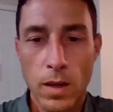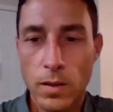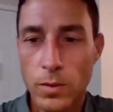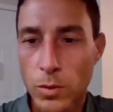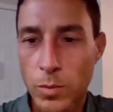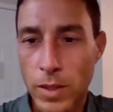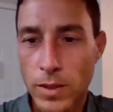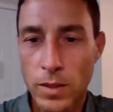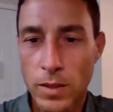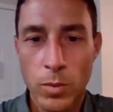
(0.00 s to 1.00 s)
This was my
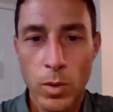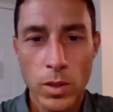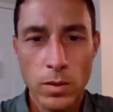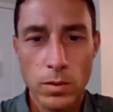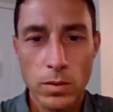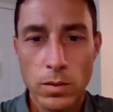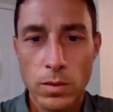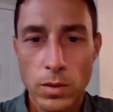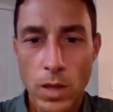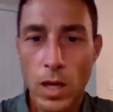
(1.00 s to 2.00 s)
testimony.
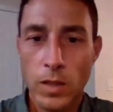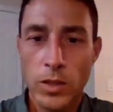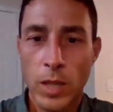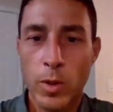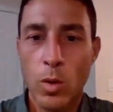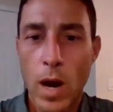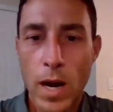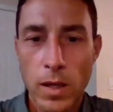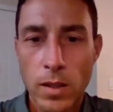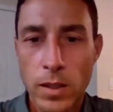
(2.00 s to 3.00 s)
Chair
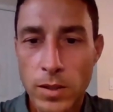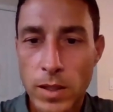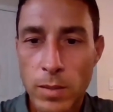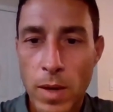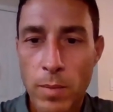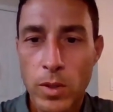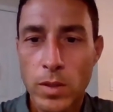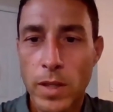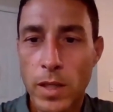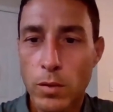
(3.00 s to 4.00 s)
McGuire and esteemed
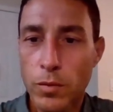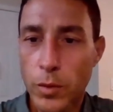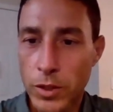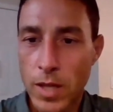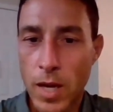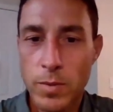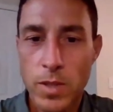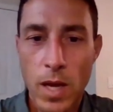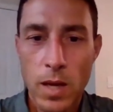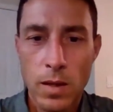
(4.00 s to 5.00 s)
members, thank you for your time
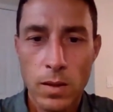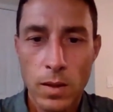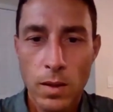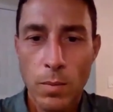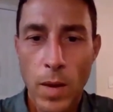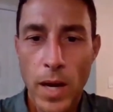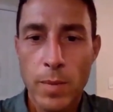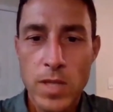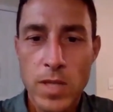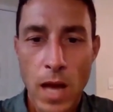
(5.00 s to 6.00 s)
today. My
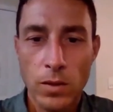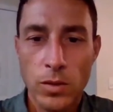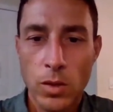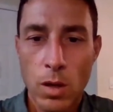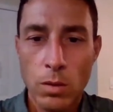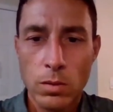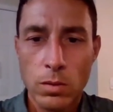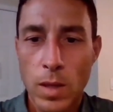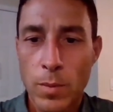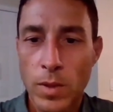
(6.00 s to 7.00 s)
name is Alex
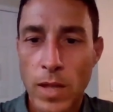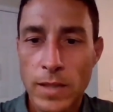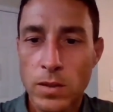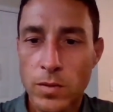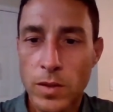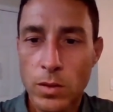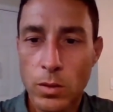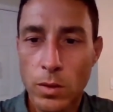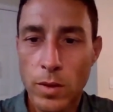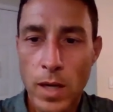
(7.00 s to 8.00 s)
Crone. I'm a licensed
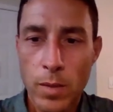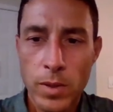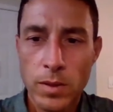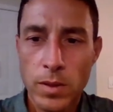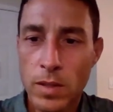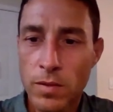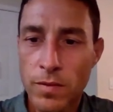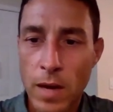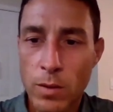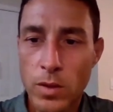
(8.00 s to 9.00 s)
physical therapist and
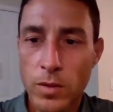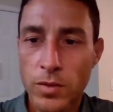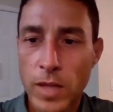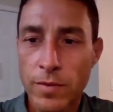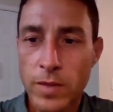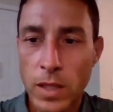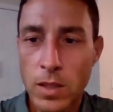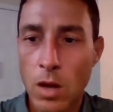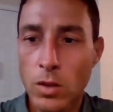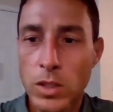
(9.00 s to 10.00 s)
founder of Safe
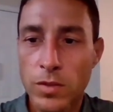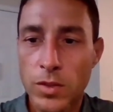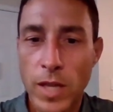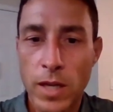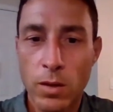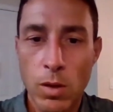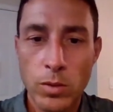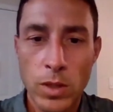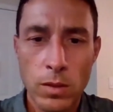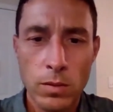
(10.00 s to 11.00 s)
Technology for Santa
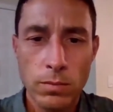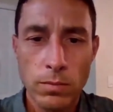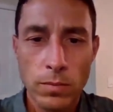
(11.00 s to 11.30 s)
Rosa.